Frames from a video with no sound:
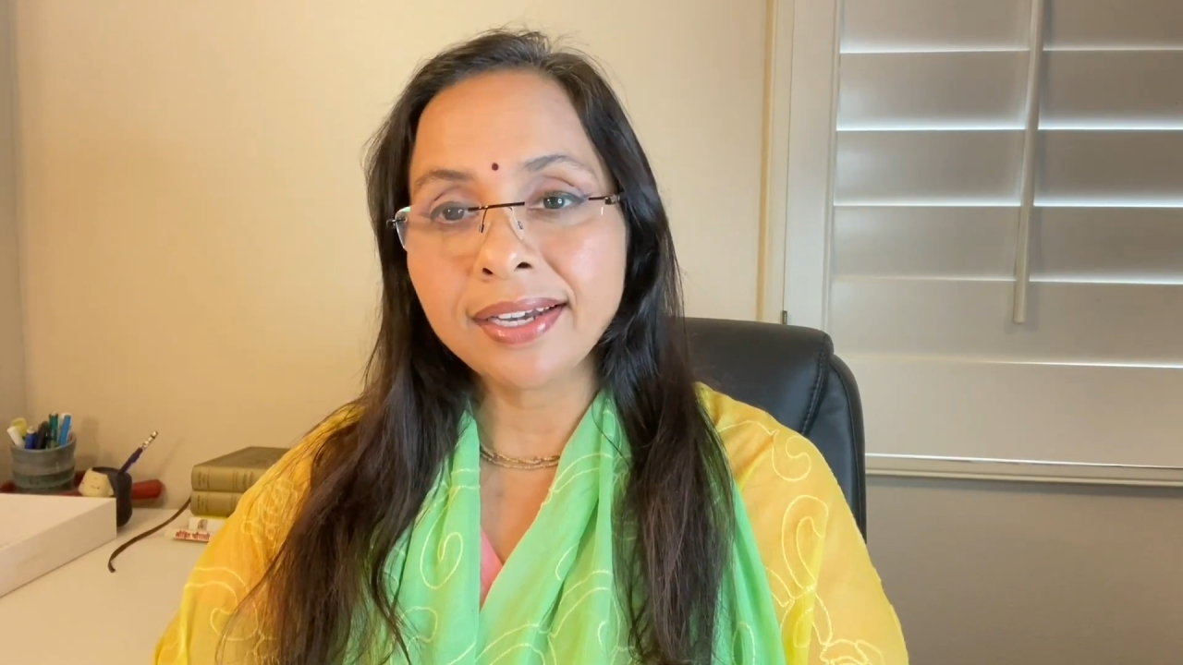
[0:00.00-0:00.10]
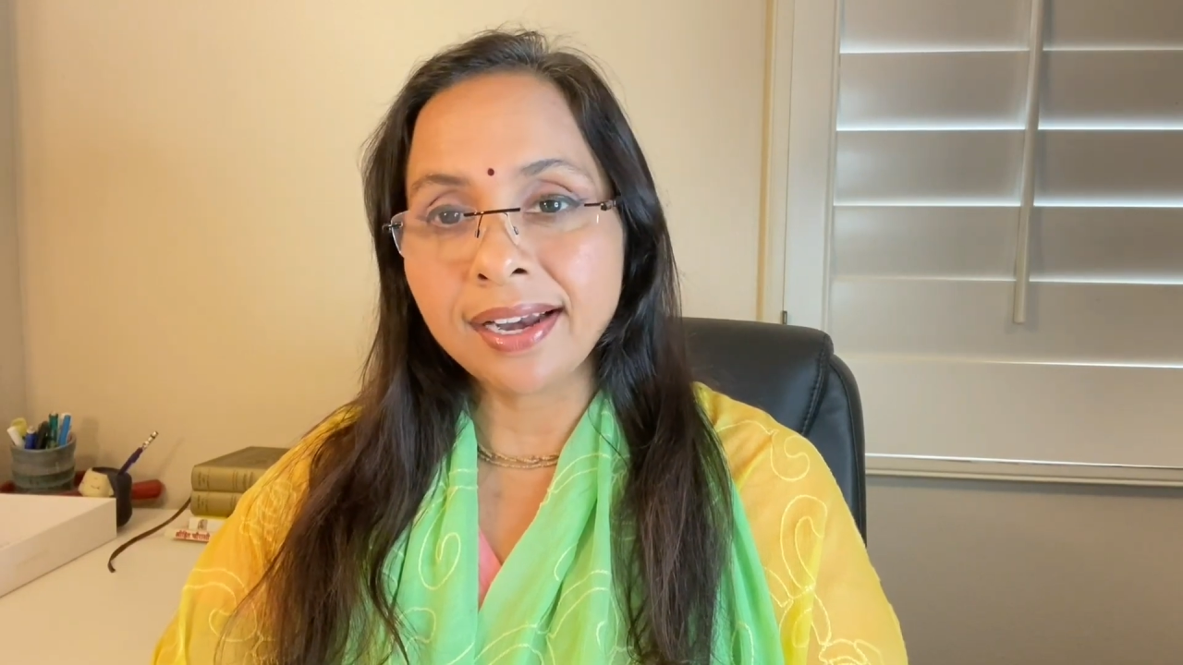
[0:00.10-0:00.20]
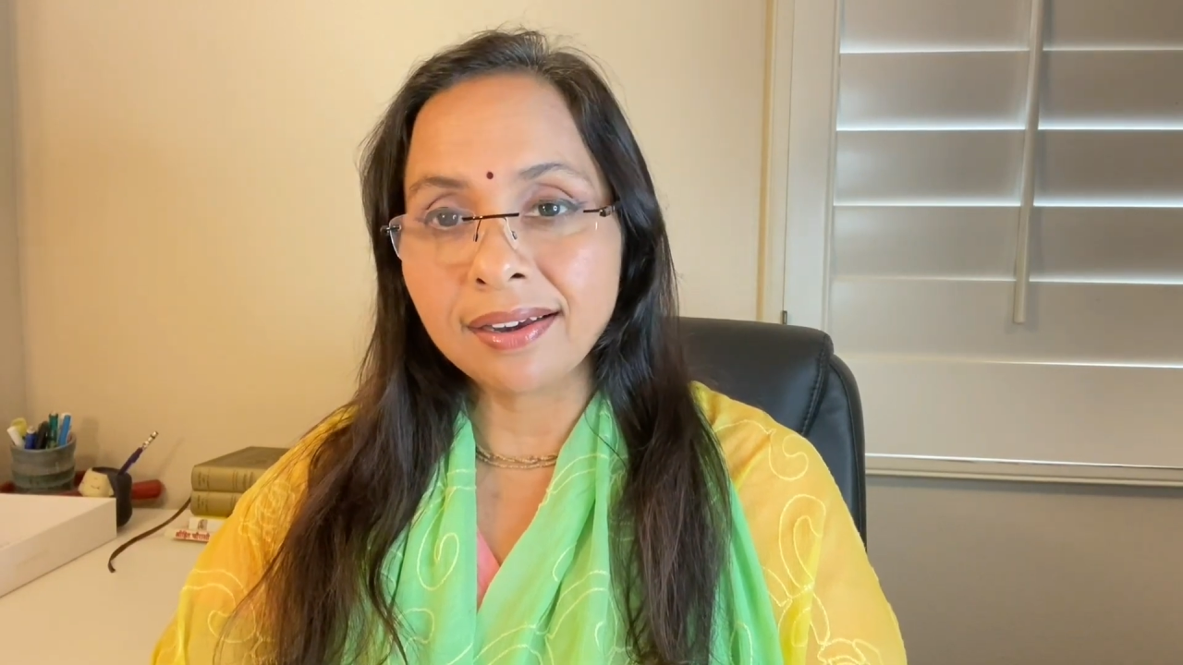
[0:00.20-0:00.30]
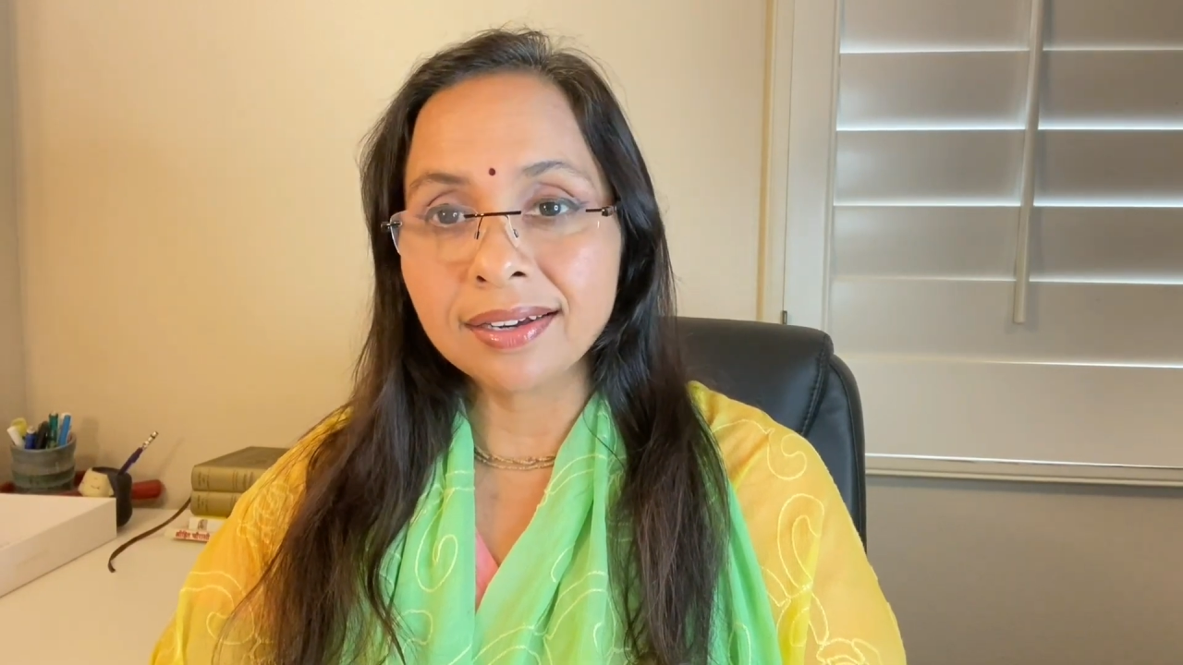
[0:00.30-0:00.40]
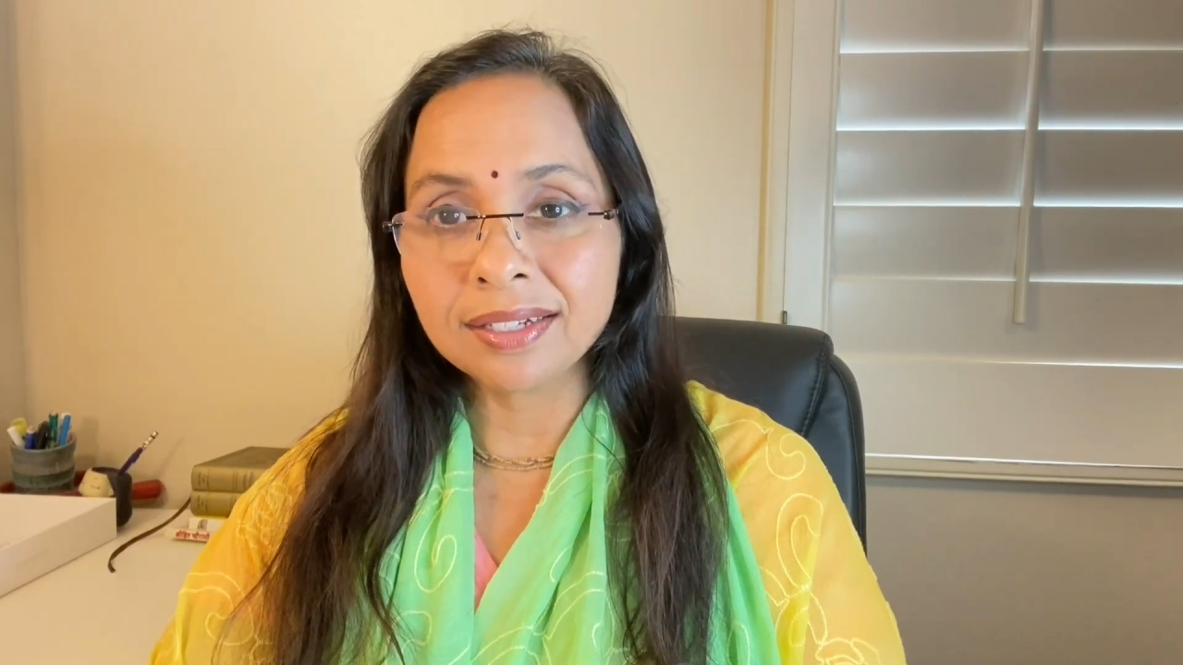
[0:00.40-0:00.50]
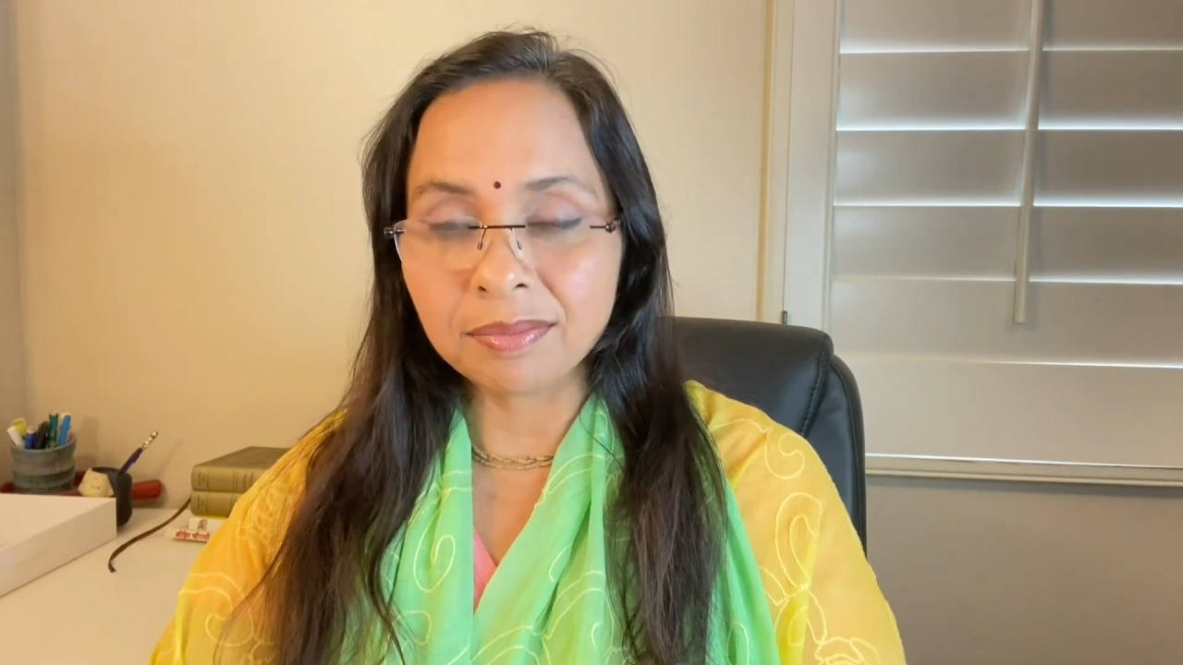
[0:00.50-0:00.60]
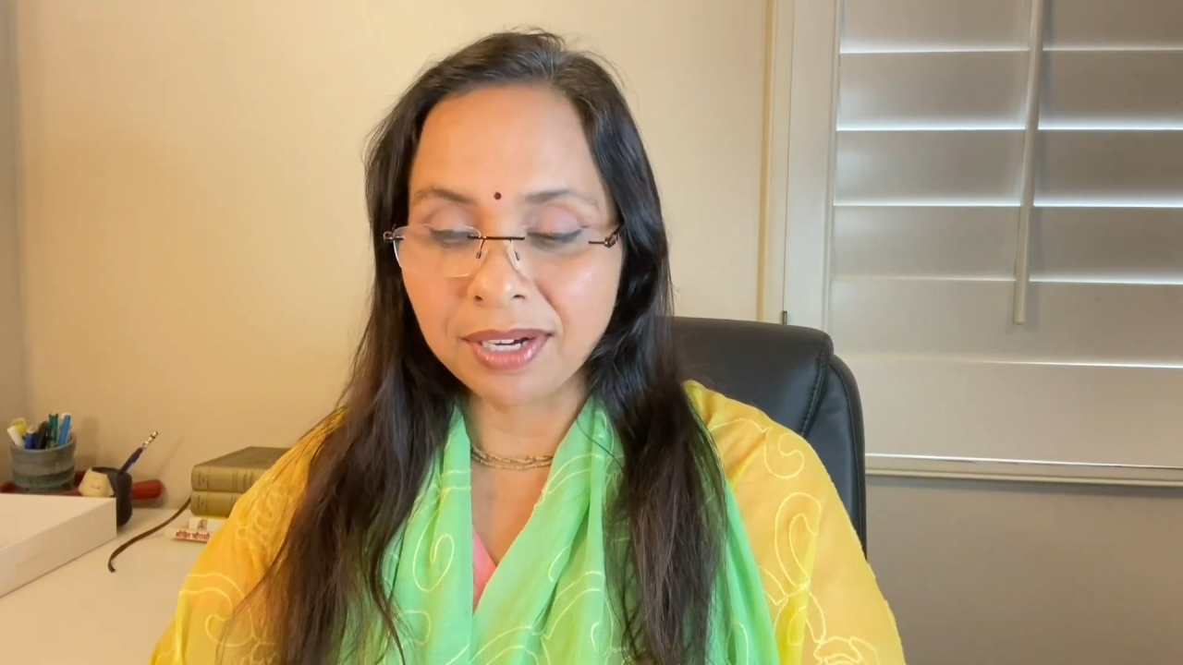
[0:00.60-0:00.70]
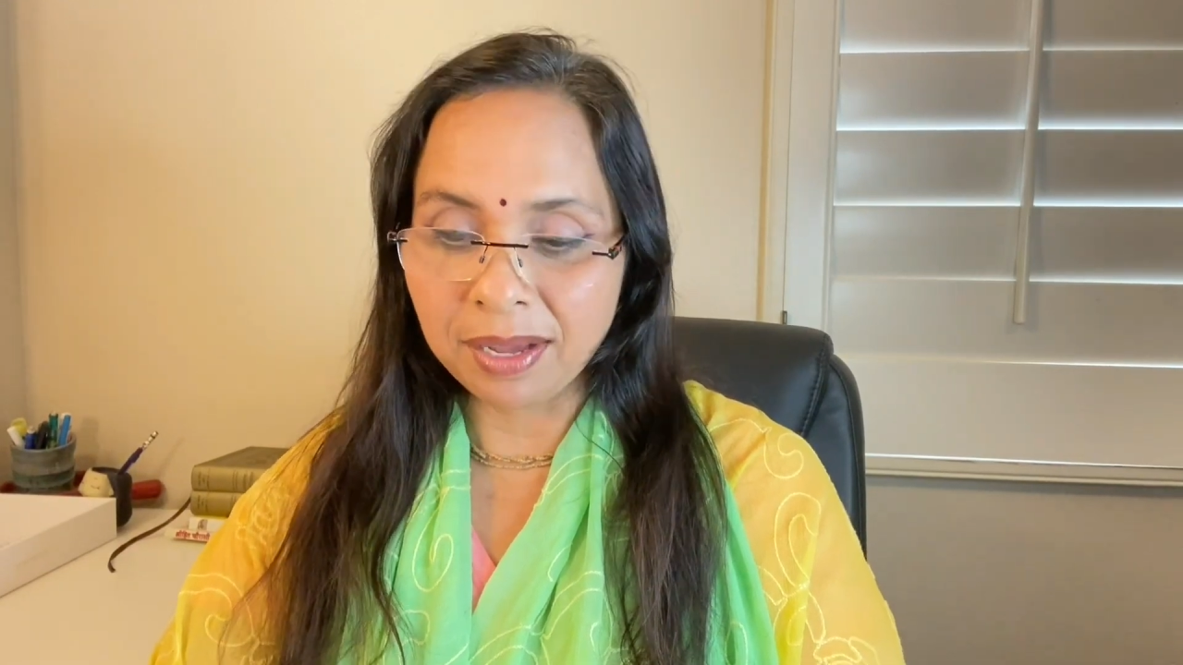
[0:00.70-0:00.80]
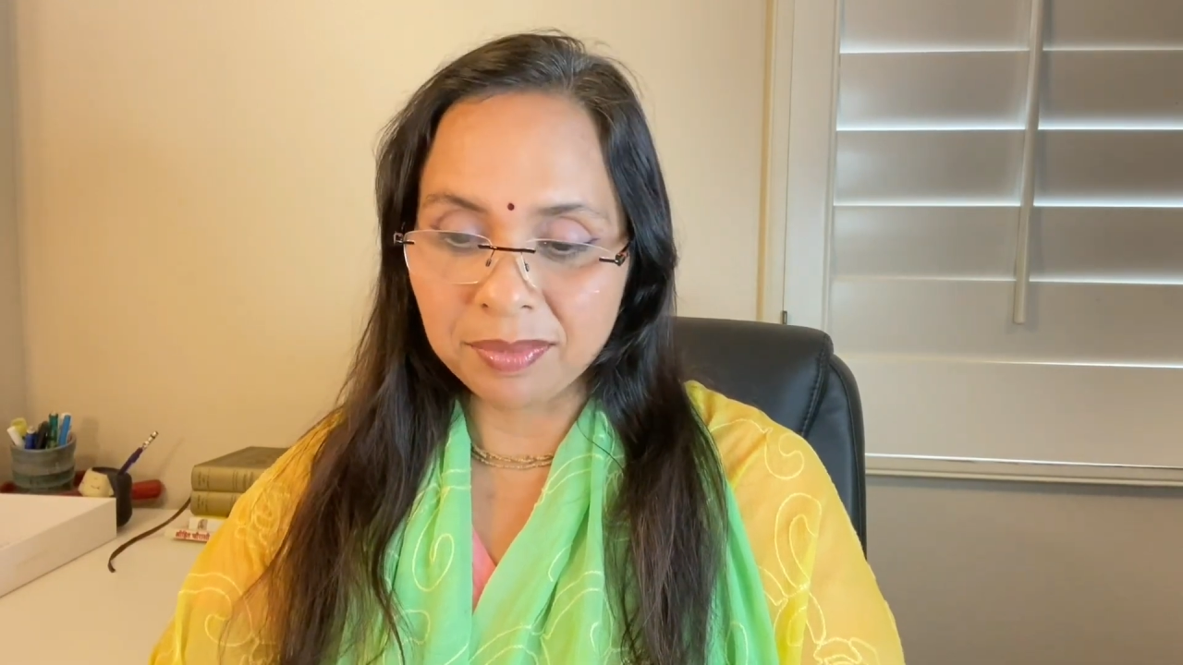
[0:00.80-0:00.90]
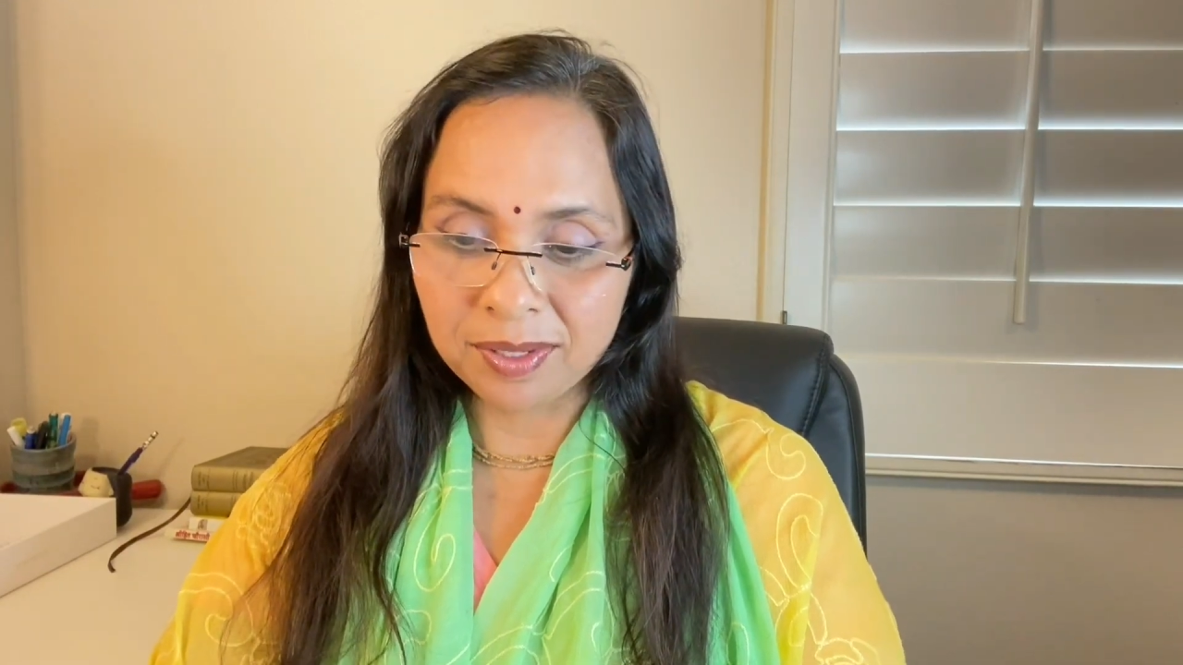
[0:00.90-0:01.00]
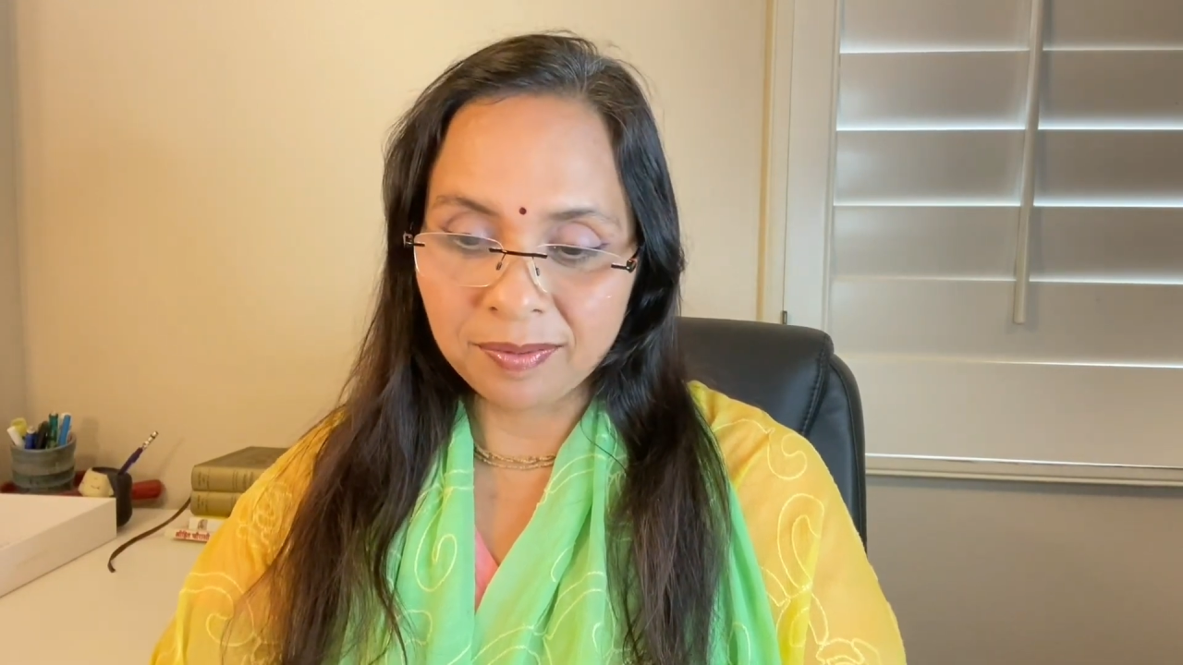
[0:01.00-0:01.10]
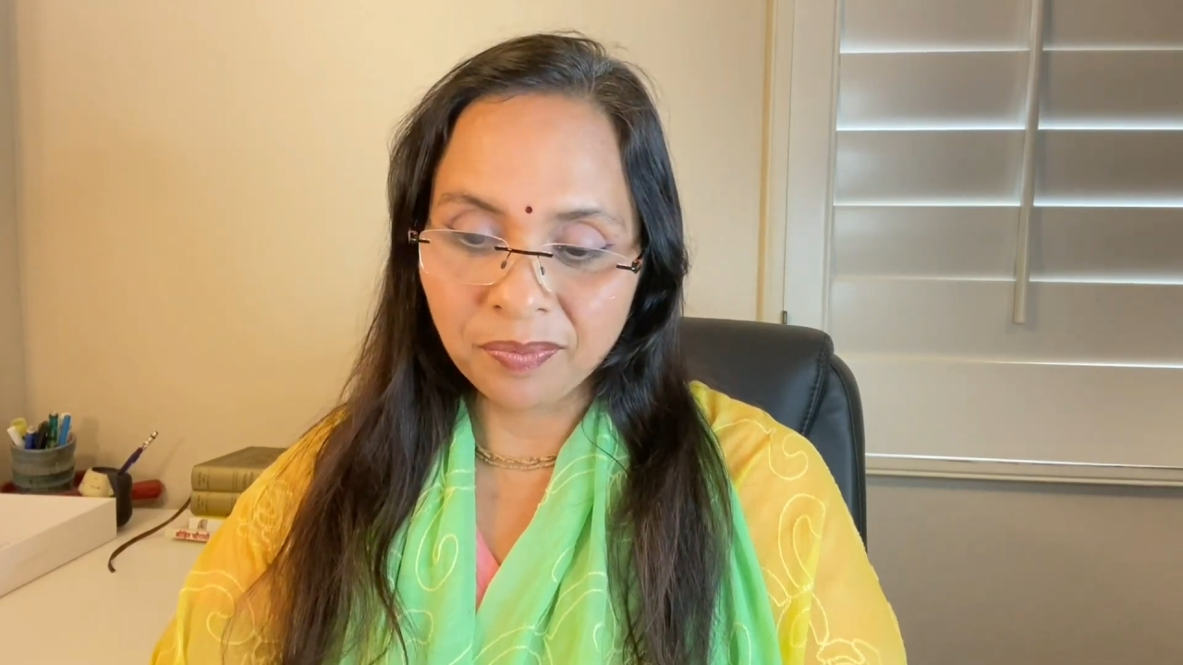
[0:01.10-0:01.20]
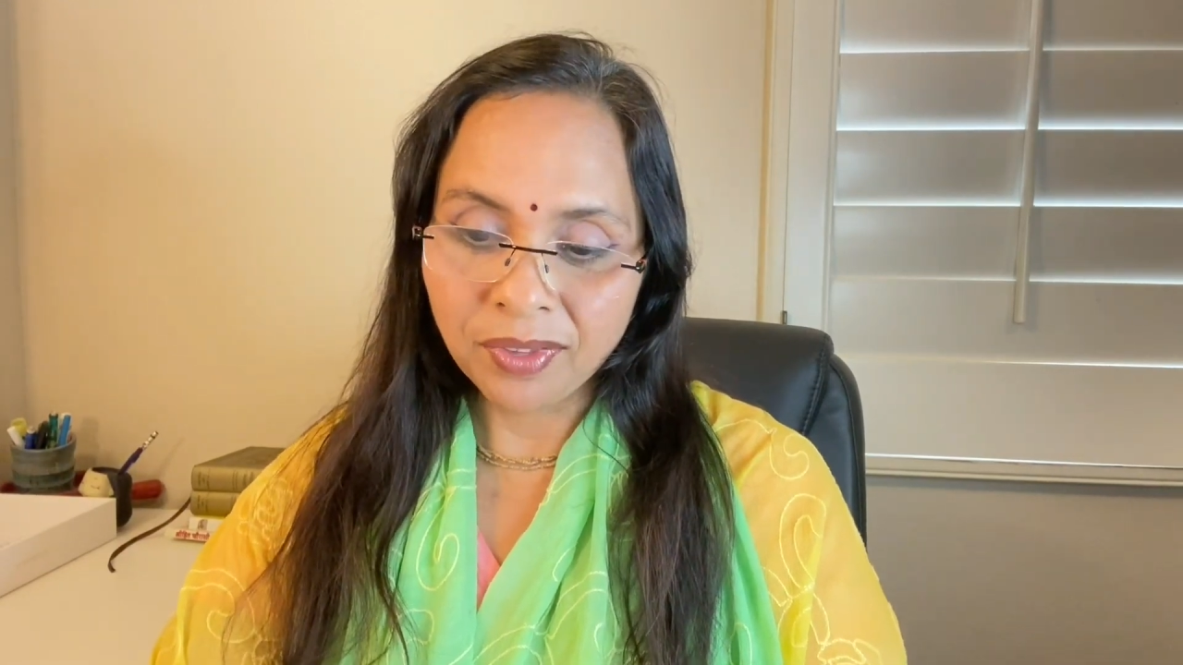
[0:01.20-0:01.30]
tender sometimes.